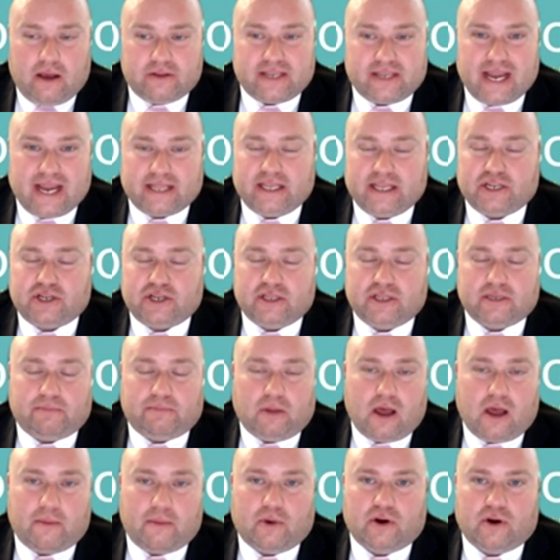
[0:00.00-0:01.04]
technicians,
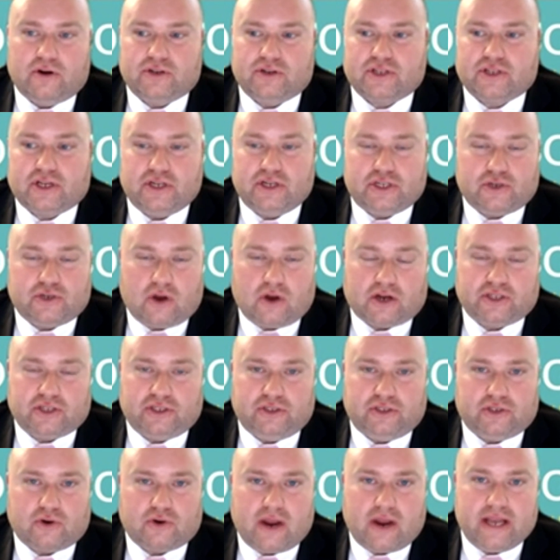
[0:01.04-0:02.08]
plumbers,
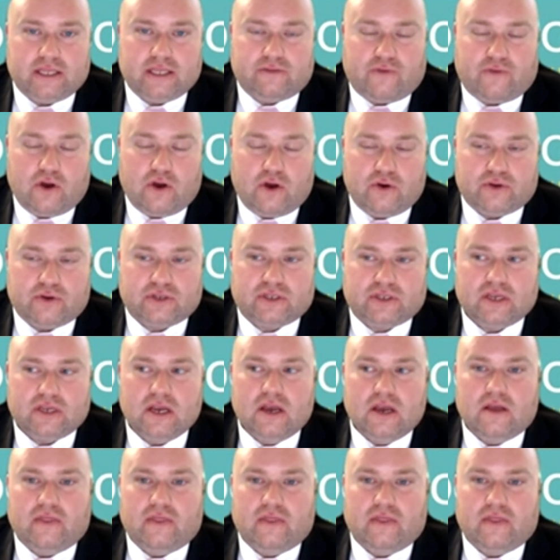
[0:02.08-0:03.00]
construction trades folks